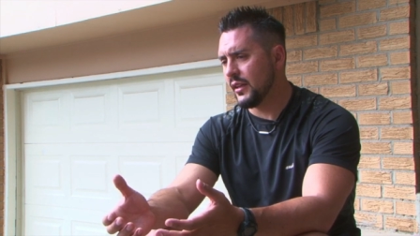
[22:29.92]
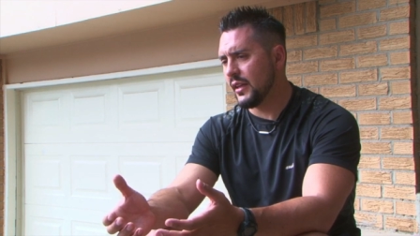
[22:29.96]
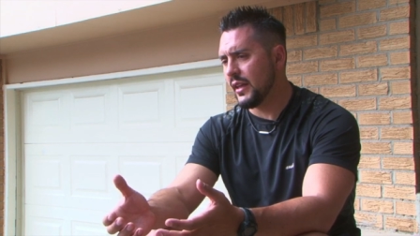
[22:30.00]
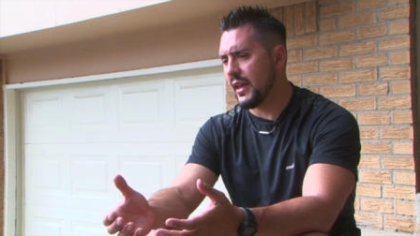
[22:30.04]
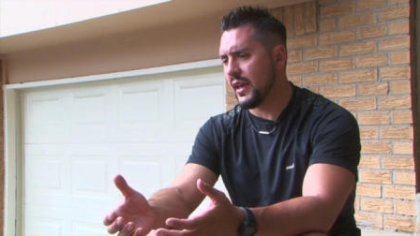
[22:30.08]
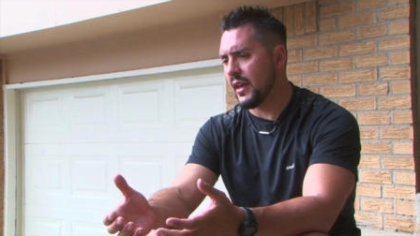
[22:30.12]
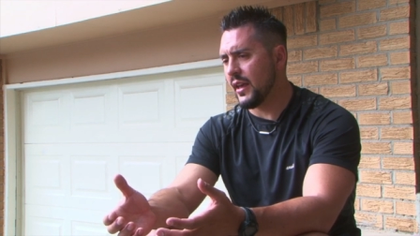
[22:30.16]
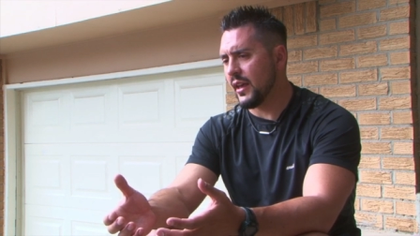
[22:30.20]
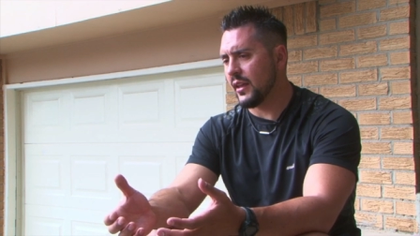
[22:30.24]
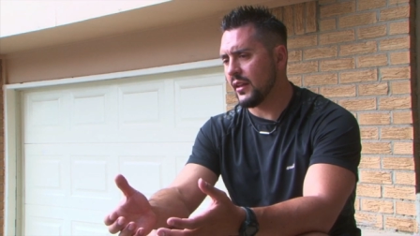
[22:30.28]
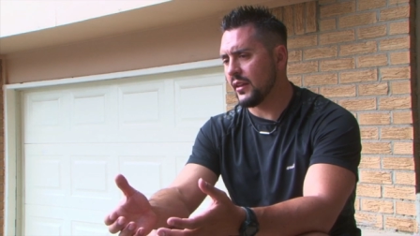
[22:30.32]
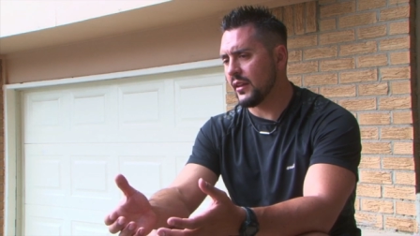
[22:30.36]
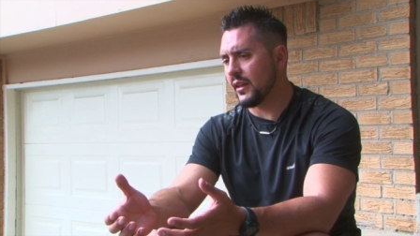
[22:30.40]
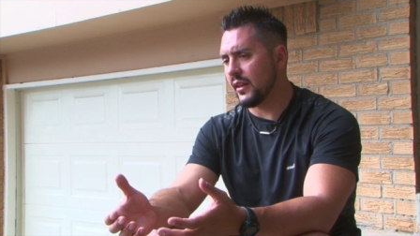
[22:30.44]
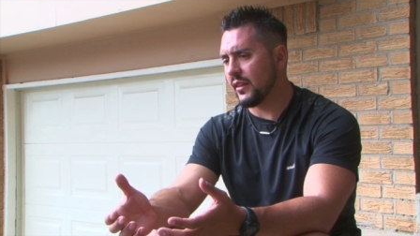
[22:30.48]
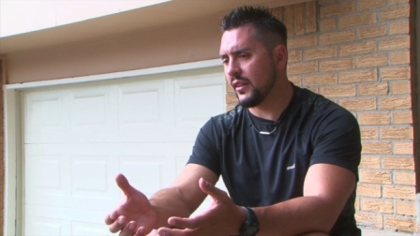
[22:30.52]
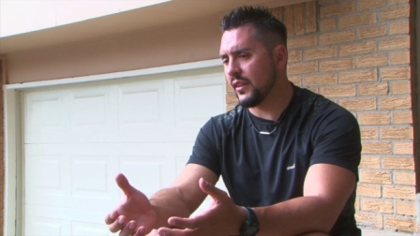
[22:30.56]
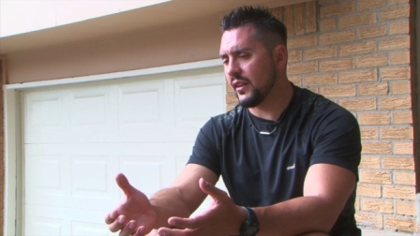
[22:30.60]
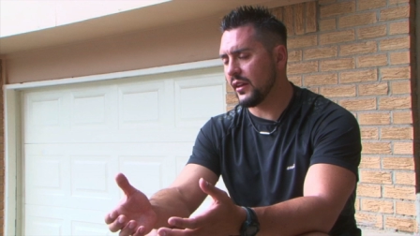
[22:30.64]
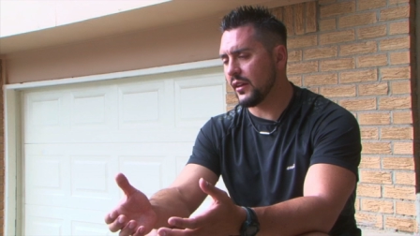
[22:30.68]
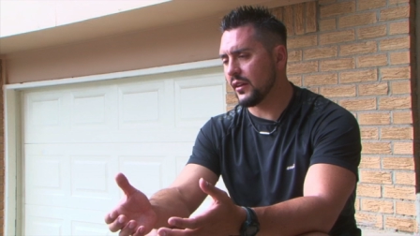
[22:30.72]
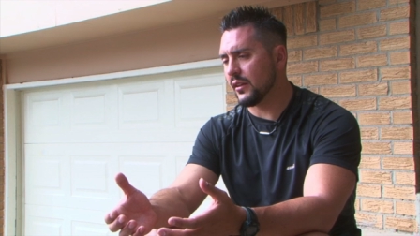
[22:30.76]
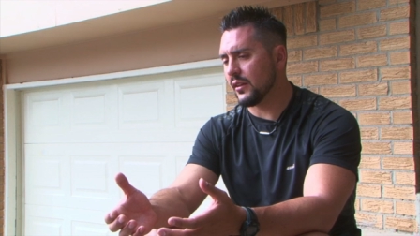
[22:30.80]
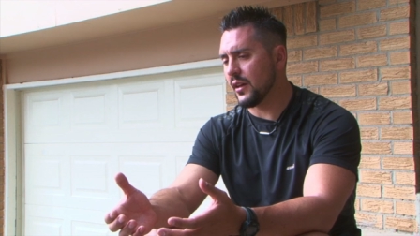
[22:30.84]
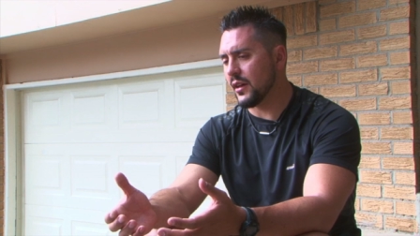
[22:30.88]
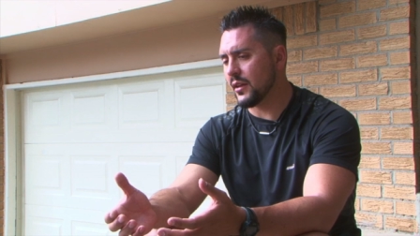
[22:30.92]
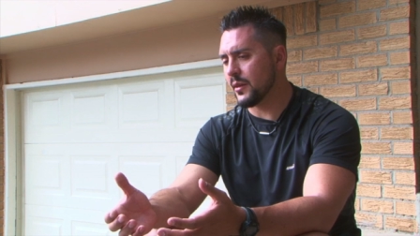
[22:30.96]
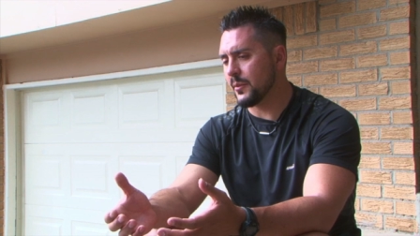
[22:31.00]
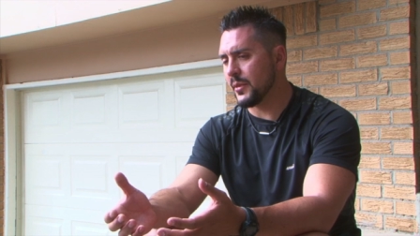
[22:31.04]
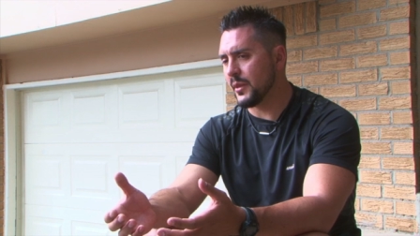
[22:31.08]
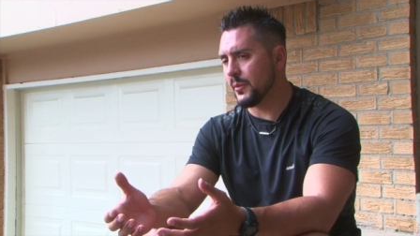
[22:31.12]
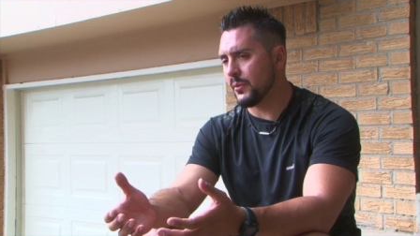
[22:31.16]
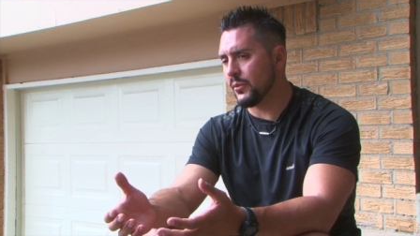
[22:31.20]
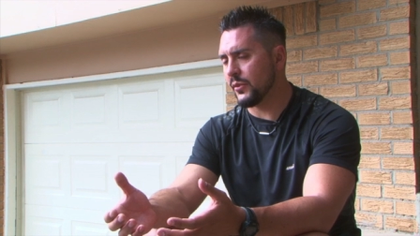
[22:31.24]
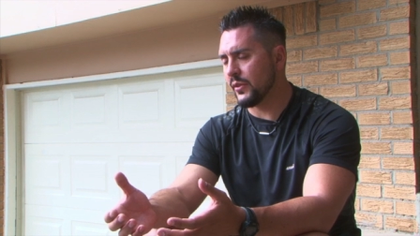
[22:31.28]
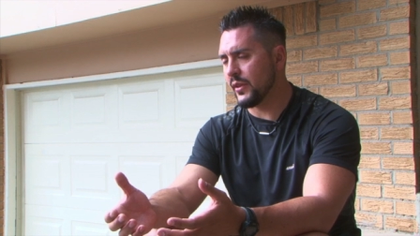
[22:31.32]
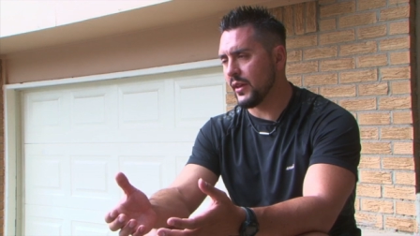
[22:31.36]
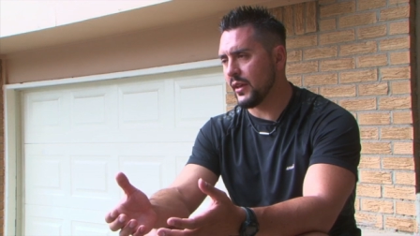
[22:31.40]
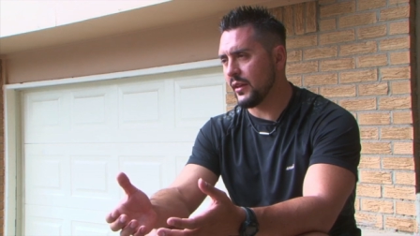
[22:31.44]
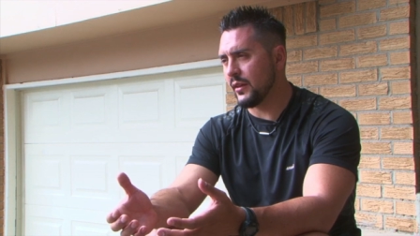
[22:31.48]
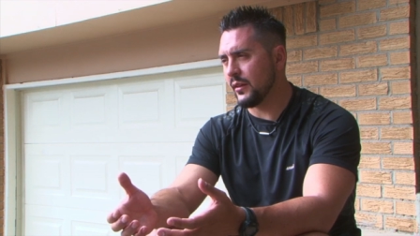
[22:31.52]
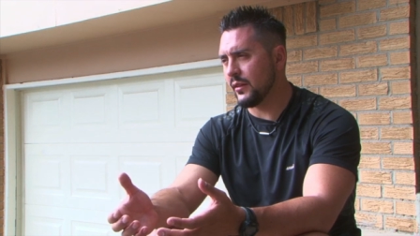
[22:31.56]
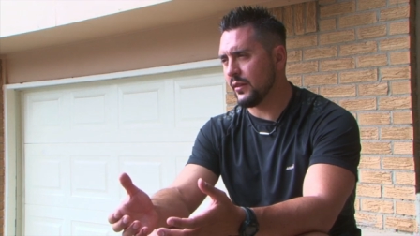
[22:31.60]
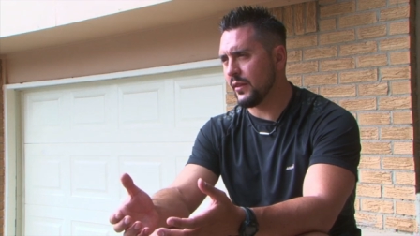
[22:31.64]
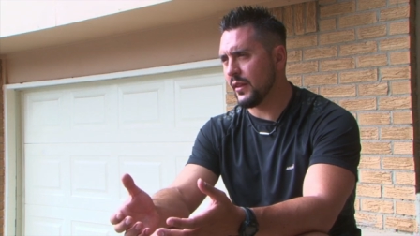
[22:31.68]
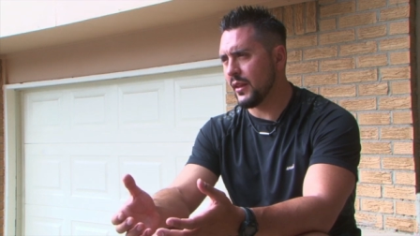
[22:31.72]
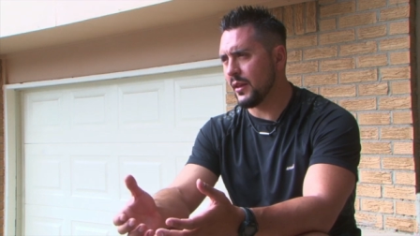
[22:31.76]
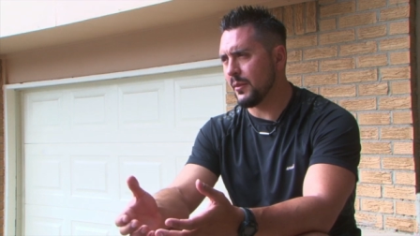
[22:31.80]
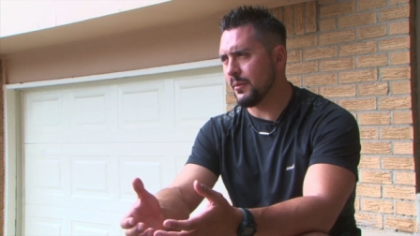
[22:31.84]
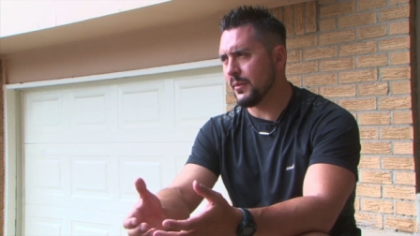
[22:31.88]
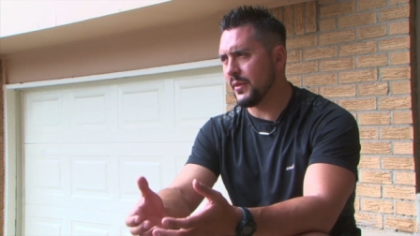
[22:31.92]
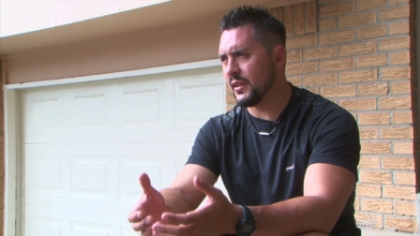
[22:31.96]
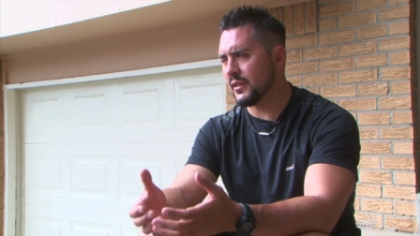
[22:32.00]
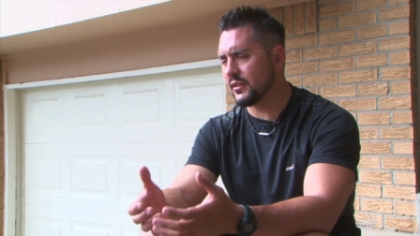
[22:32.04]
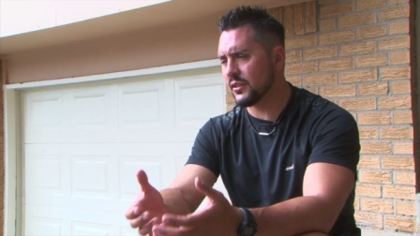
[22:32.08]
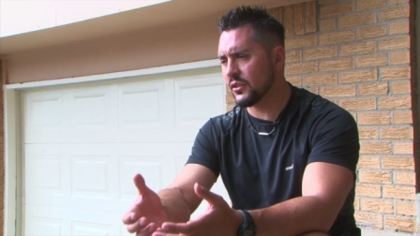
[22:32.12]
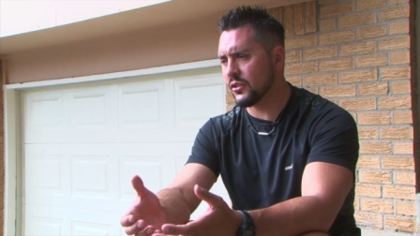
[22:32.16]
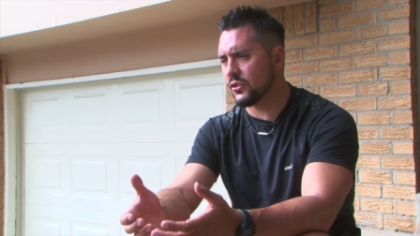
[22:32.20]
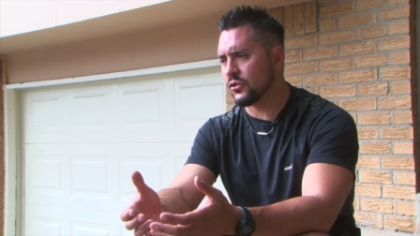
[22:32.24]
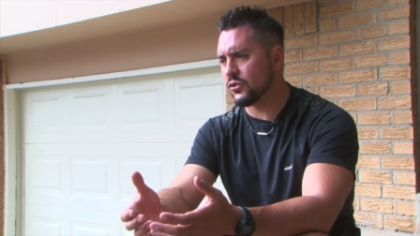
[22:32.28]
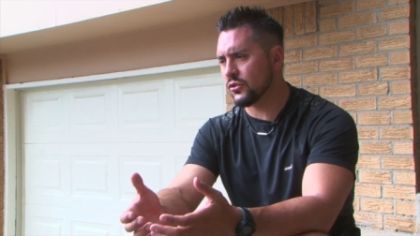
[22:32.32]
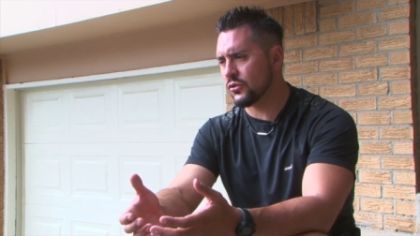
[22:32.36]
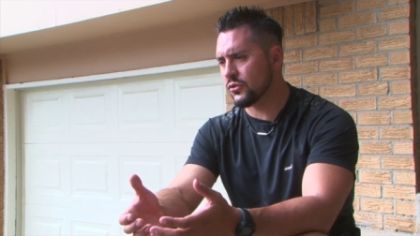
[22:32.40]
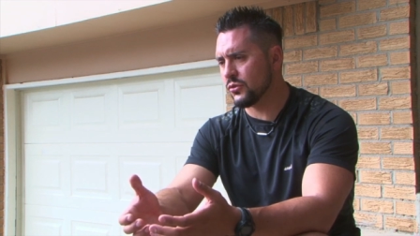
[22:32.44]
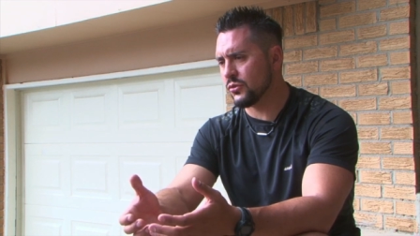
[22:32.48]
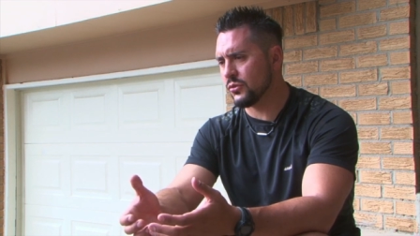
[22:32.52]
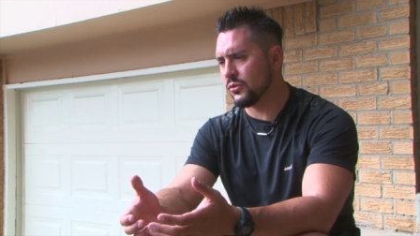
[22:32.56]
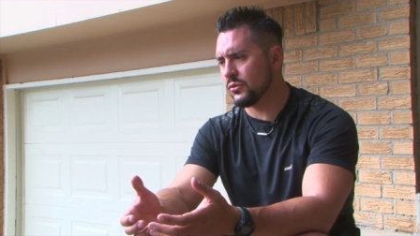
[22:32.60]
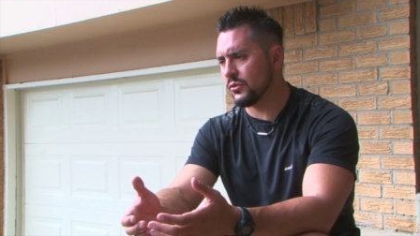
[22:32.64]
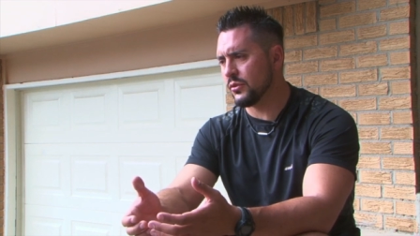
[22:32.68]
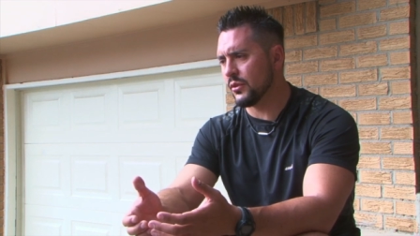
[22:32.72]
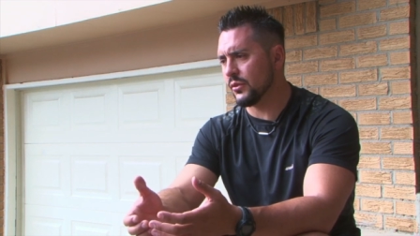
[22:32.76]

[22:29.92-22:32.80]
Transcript: And I think a lot of people, they misconstrue